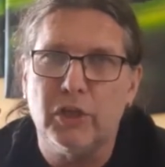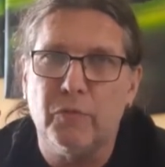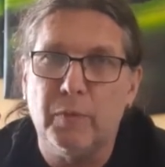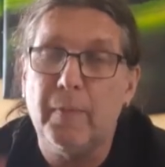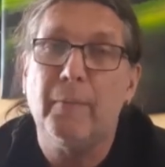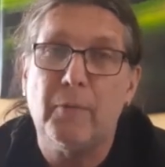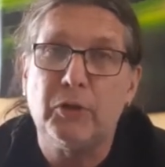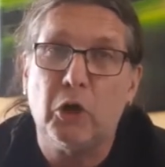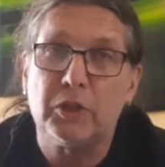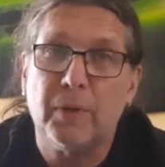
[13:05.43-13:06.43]
remember we
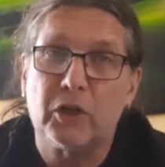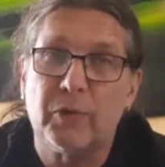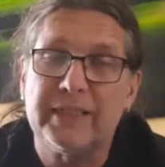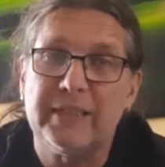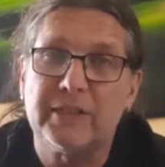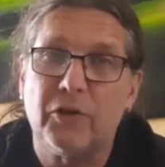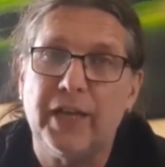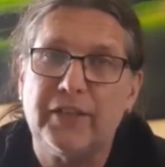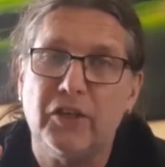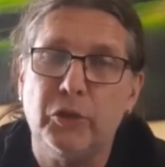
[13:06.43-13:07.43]
talked about crystals
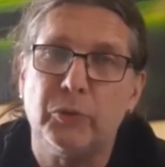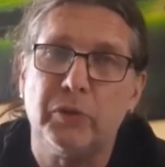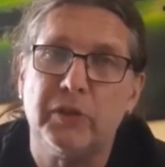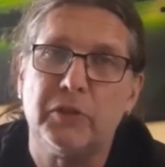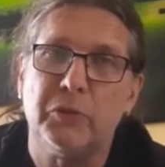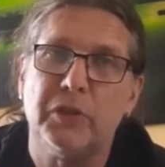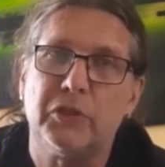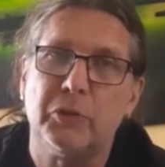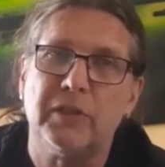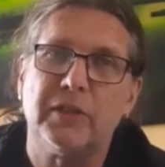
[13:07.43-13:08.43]
connecting you to the to the
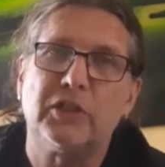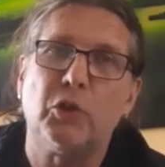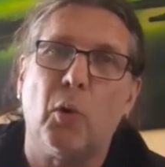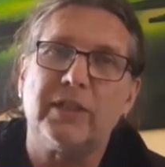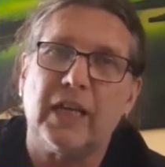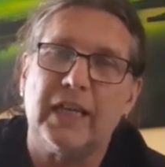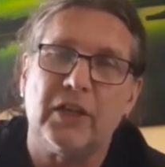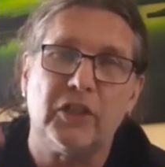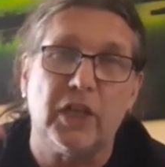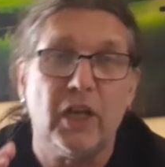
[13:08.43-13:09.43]
to the source
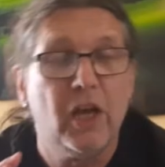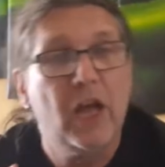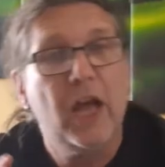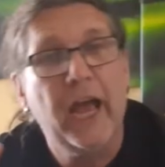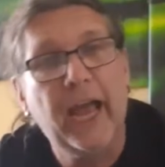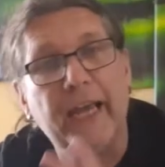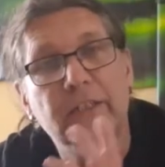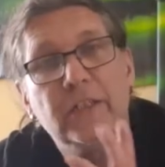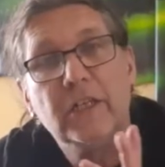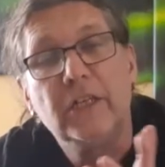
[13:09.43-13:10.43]
energy
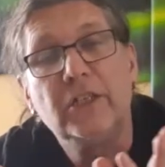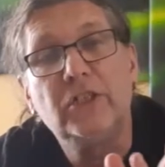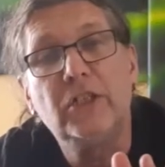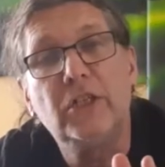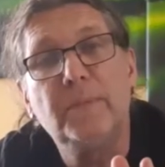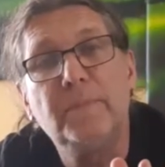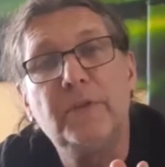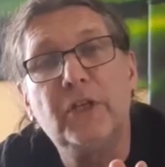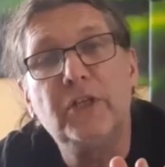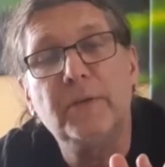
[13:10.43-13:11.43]
and um,
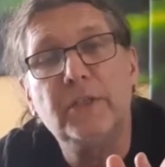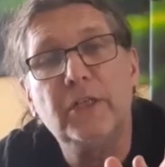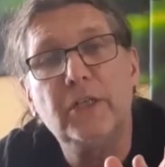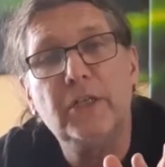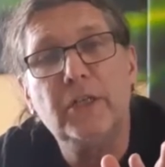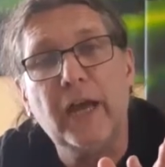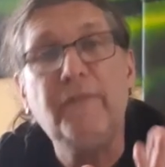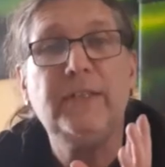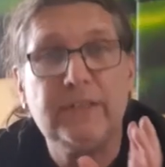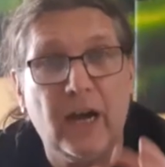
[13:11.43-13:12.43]
the, the, the,
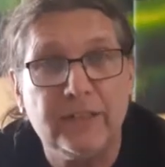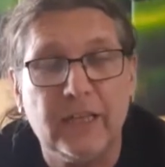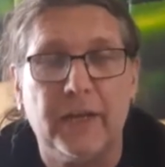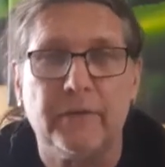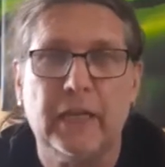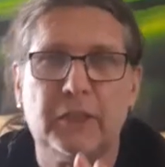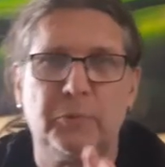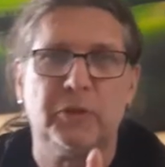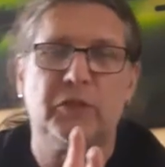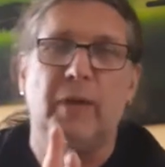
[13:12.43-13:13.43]
every star sign, let's
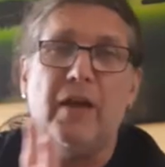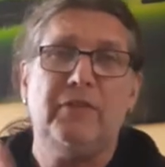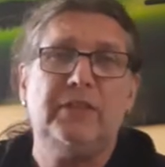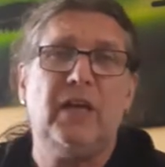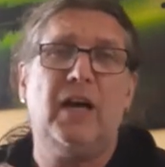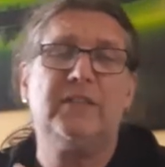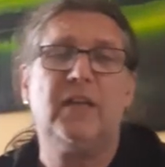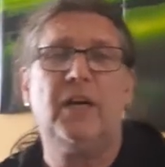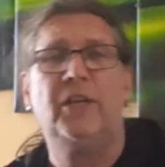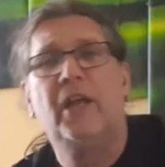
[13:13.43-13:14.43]
put it this way, every star
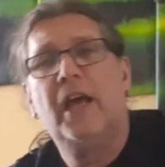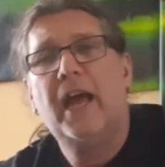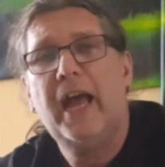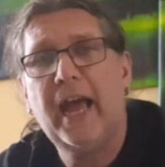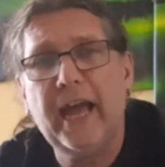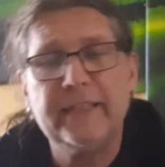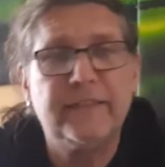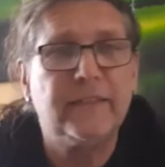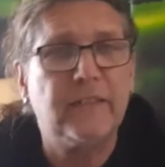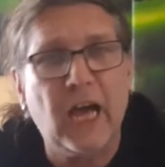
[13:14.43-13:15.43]
sign
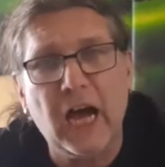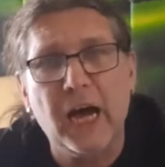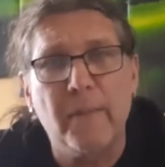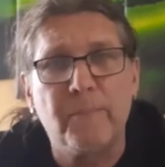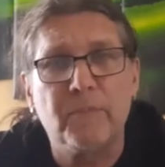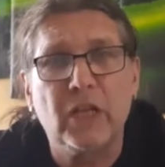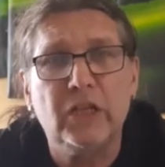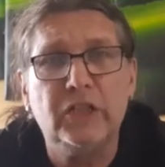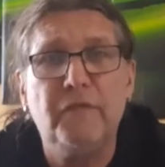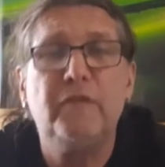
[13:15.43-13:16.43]
has um,
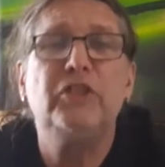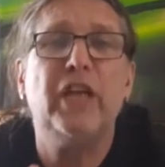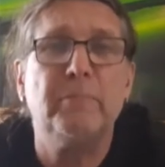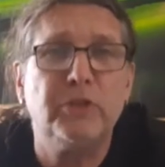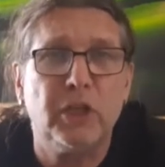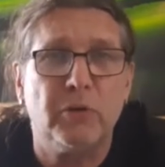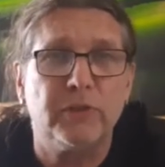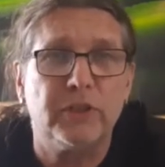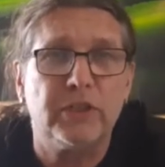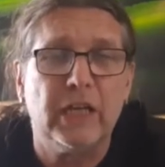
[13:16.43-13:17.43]
different
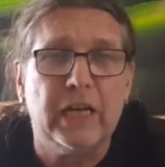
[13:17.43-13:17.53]
gemstones